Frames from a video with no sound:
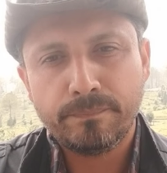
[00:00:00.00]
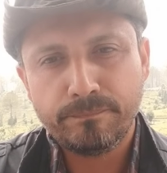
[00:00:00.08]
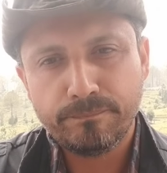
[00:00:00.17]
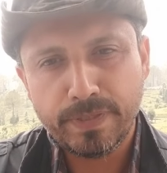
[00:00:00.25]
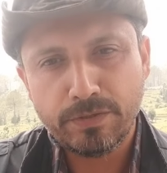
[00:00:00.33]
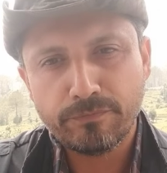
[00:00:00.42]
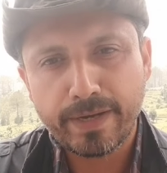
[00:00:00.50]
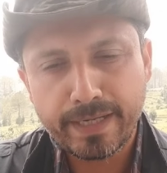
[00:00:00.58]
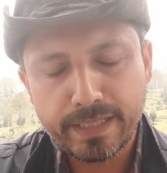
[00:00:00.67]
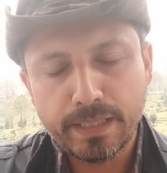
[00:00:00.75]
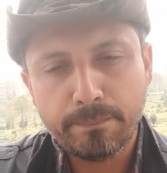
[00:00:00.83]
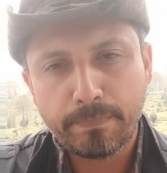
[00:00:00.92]
being
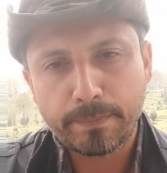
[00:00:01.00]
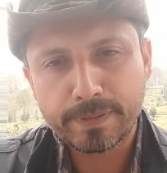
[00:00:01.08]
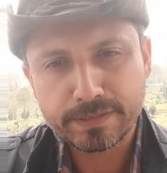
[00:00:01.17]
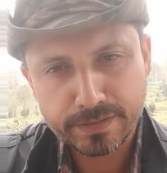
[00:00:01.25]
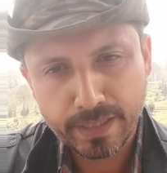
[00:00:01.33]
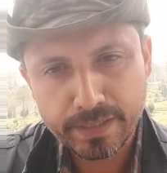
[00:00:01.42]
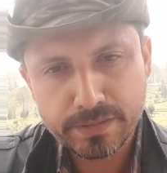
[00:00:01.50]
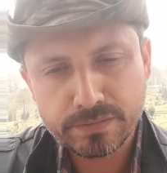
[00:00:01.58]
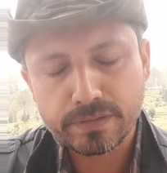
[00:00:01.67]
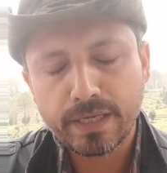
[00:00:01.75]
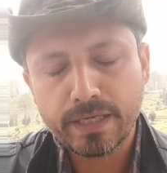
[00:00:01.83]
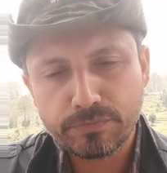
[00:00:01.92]
widely publicized
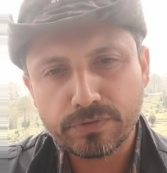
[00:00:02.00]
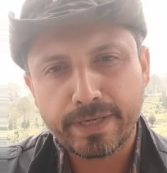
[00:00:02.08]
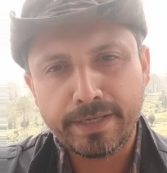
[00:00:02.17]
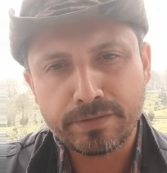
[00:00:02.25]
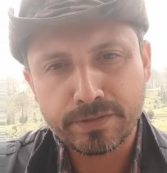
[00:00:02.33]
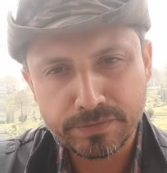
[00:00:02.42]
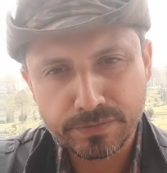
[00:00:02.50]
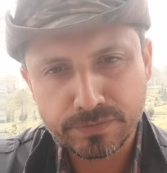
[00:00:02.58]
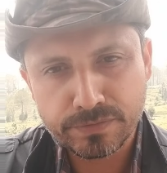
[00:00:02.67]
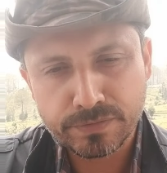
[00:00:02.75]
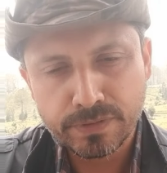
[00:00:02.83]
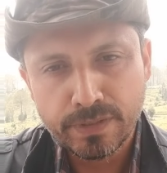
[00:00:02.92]
and for the right
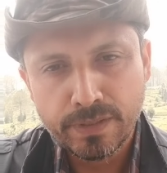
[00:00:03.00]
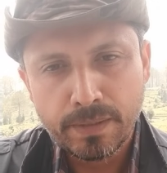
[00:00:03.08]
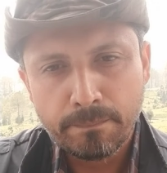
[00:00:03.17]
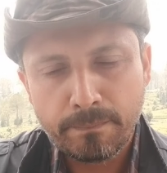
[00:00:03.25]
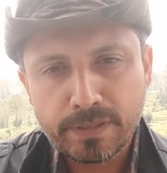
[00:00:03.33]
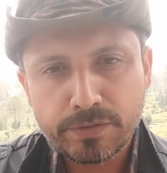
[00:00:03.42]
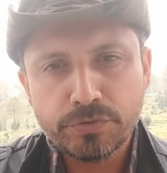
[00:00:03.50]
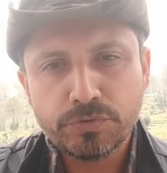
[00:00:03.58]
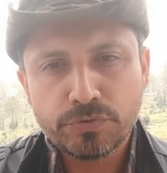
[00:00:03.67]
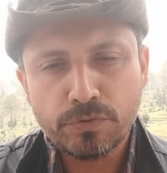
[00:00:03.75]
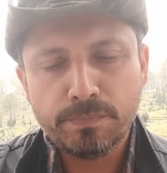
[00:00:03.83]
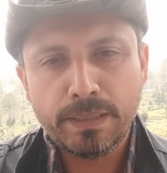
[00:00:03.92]
reasons. But you
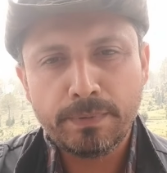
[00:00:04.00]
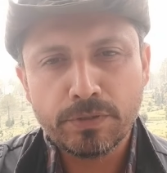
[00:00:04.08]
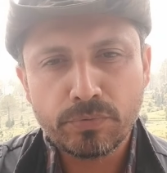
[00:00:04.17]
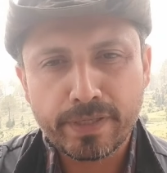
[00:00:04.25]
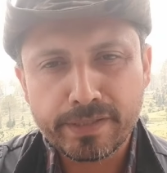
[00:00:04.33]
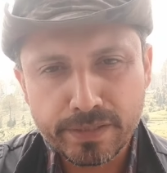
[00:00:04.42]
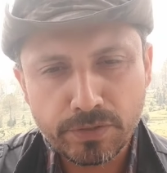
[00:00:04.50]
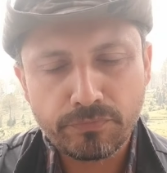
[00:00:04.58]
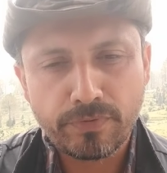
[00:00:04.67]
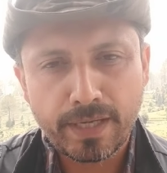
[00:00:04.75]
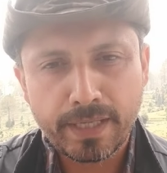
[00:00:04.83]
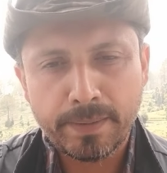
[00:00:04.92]
should be able to
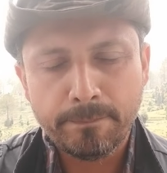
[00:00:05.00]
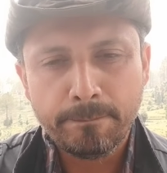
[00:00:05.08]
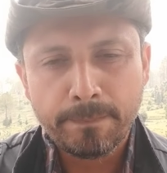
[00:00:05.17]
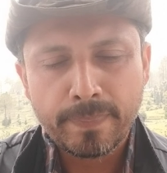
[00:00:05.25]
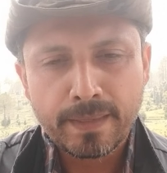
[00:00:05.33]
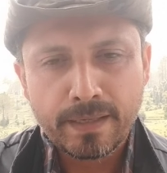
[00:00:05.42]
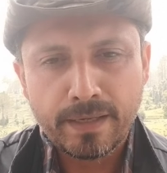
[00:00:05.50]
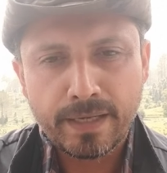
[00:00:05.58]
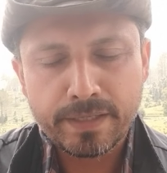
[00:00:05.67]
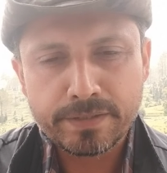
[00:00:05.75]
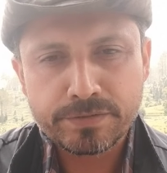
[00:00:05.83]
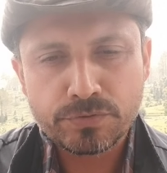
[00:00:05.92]
identify
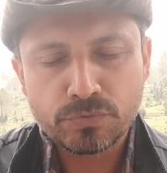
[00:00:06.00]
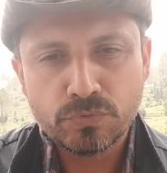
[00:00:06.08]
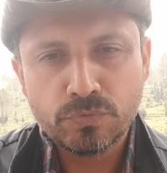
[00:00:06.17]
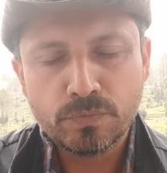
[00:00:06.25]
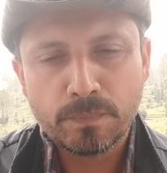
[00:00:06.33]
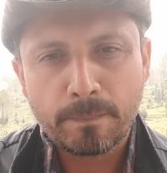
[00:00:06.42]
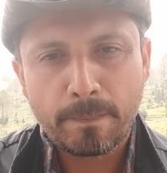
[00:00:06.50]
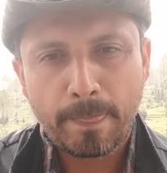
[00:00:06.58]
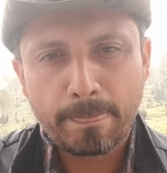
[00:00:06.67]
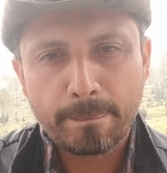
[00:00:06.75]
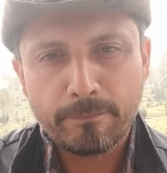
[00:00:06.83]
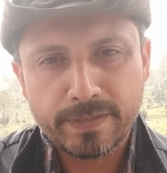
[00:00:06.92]
as to
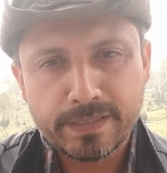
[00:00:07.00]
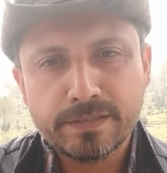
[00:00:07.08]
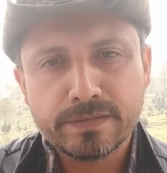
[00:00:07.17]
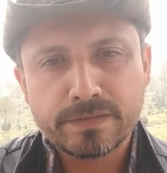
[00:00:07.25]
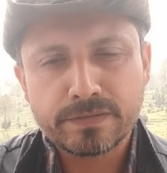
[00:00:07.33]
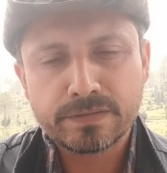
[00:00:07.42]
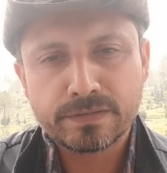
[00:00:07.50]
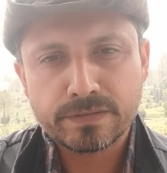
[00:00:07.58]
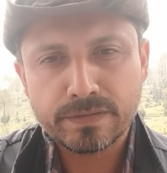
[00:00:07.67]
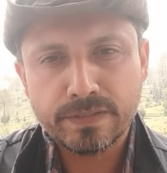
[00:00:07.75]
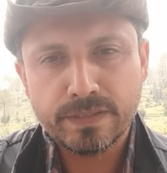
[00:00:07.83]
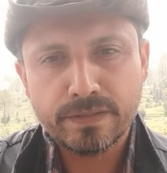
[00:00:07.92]
whether this
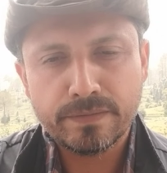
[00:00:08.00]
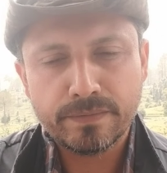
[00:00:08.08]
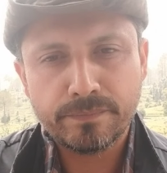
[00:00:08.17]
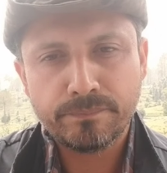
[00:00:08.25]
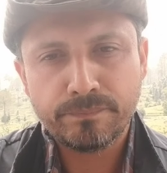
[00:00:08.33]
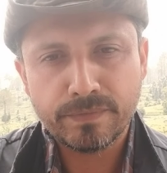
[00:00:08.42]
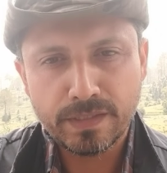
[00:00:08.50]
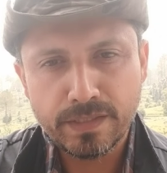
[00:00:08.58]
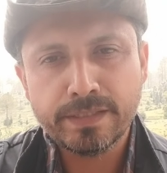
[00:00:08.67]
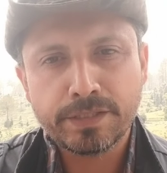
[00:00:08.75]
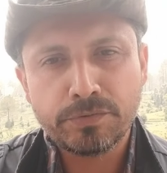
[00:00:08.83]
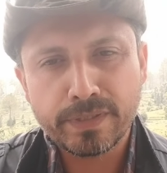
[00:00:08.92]
ghee
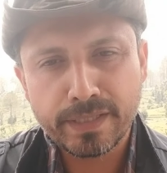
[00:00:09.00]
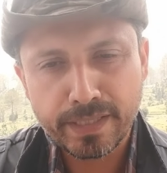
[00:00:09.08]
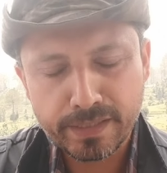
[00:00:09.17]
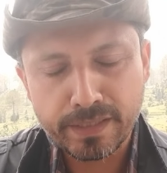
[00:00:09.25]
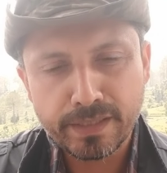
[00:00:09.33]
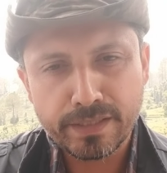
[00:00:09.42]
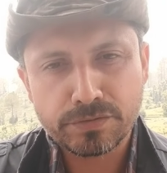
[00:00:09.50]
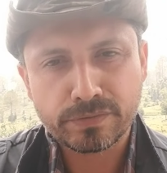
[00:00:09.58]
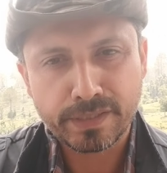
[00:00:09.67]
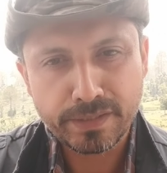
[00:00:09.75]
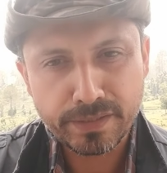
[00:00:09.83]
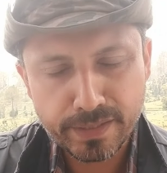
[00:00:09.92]
that you're getting is
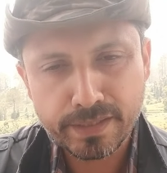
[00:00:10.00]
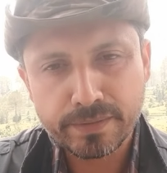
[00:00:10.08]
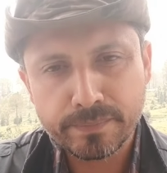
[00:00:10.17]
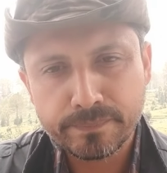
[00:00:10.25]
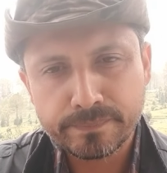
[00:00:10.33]
authentic